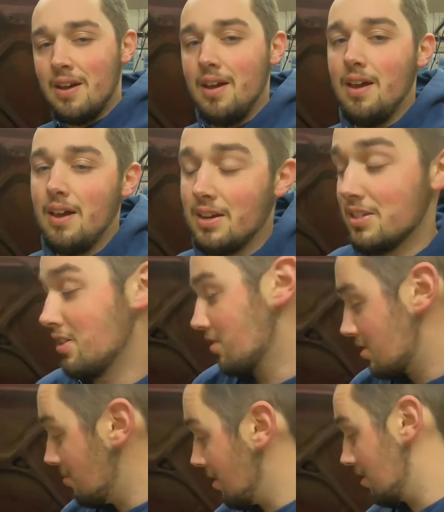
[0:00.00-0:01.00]
because there's
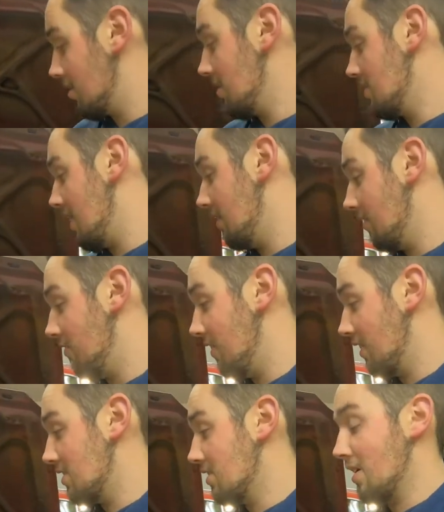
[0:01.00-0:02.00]
some other things I have to
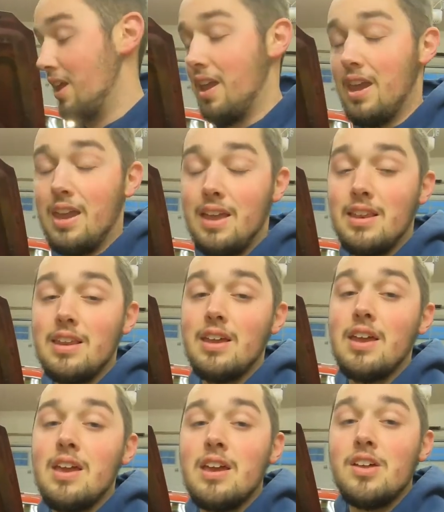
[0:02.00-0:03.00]
fix, and
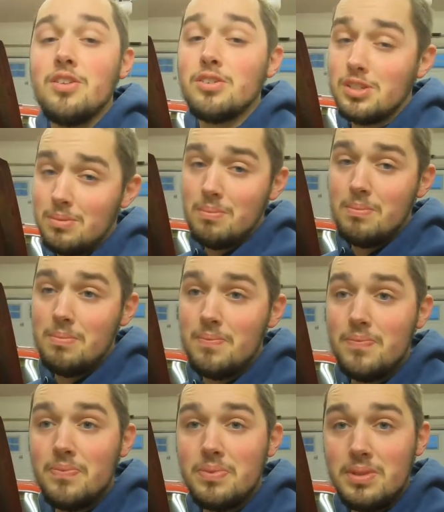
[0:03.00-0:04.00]
there's
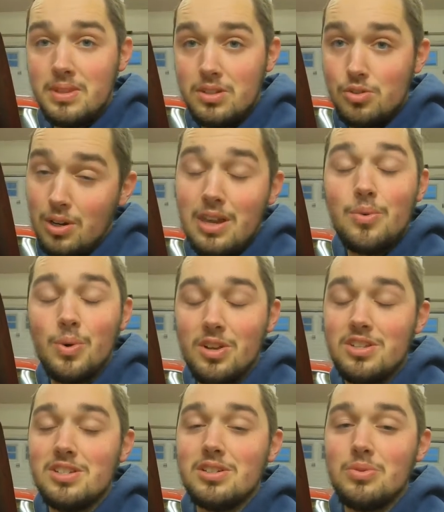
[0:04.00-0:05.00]
some tricky
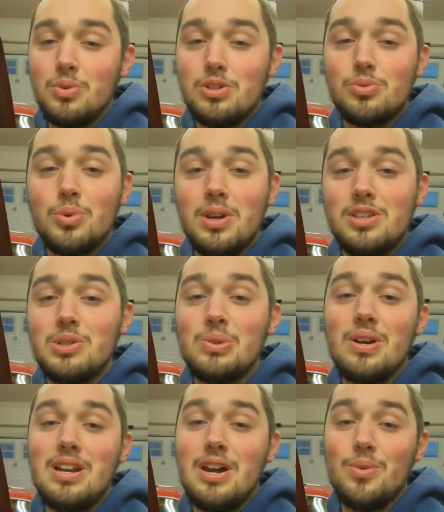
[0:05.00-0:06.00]
ones which we'll get to
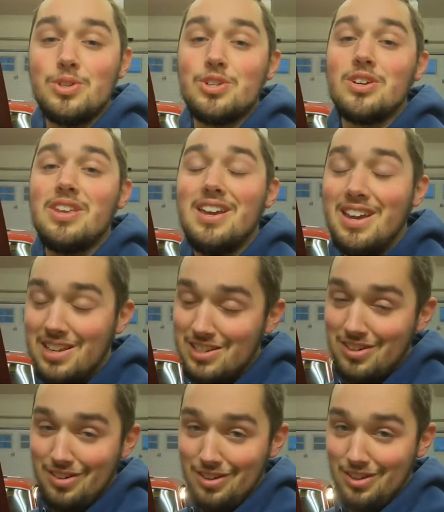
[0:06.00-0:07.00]
right now, which are in the
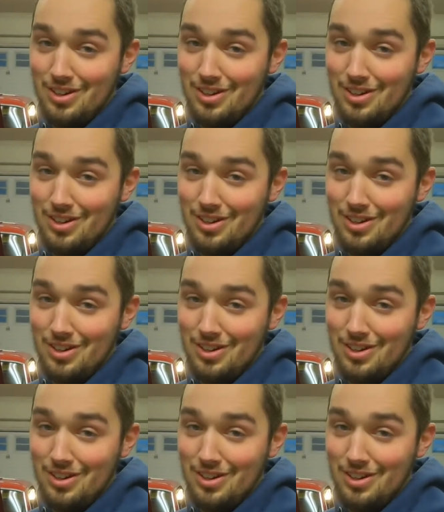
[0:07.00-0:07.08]
interior of the